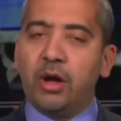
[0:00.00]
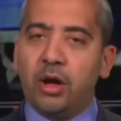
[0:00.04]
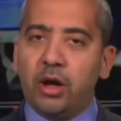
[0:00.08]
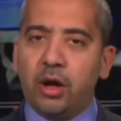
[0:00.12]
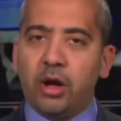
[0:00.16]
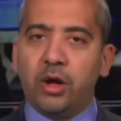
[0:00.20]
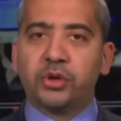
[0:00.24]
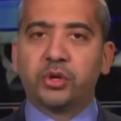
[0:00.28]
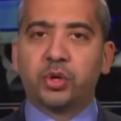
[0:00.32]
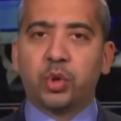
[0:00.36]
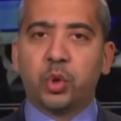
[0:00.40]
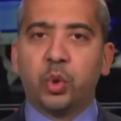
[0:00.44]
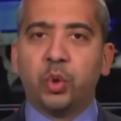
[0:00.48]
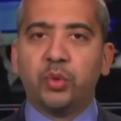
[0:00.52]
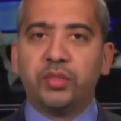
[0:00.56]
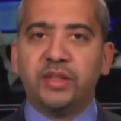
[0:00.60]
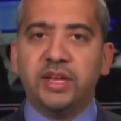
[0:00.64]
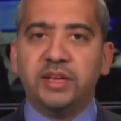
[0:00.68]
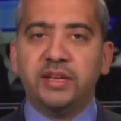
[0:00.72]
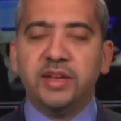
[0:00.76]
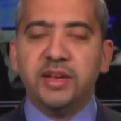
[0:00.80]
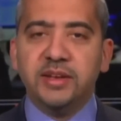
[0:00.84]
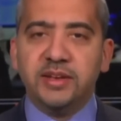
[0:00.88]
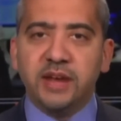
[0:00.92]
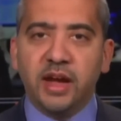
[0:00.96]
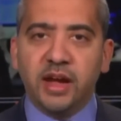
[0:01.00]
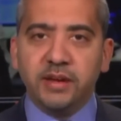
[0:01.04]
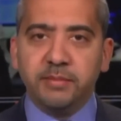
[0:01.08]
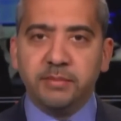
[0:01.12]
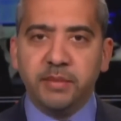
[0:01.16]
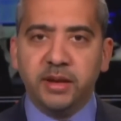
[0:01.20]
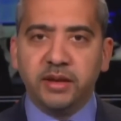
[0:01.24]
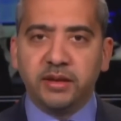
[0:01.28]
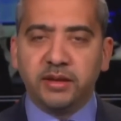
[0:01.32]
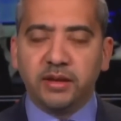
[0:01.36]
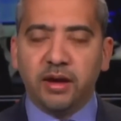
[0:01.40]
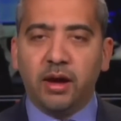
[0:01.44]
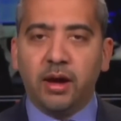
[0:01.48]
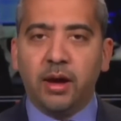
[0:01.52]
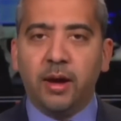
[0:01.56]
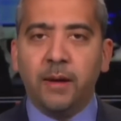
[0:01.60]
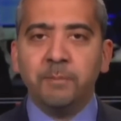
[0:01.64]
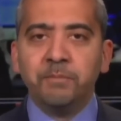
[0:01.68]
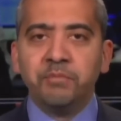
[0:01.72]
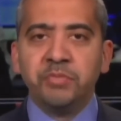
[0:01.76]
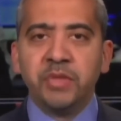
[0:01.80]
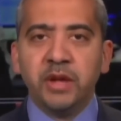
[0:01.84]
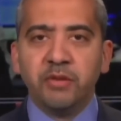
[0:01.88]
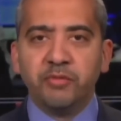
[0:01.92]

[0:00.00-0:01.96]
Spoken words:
hardcore these indictments are